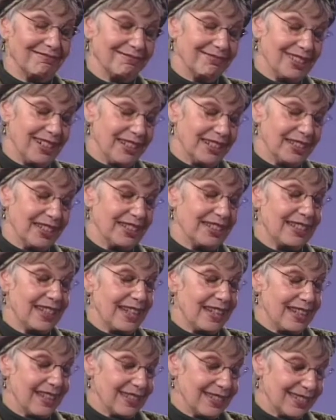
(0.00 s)
you know, I'll just
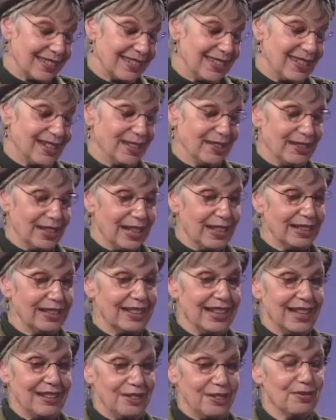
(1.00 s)
say this, you know,
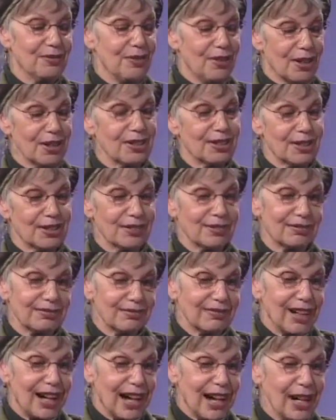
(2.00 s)
that you
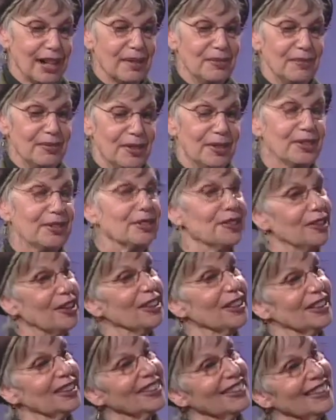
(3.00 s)
also, I'm your
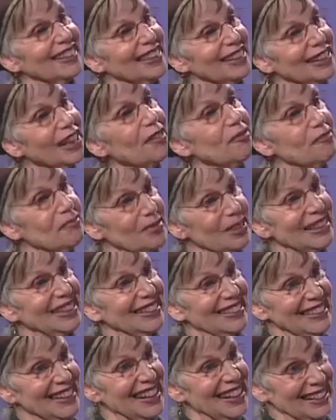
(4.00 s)
daughter and love me
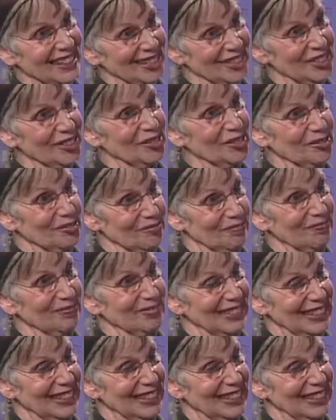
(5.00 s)
a lot too.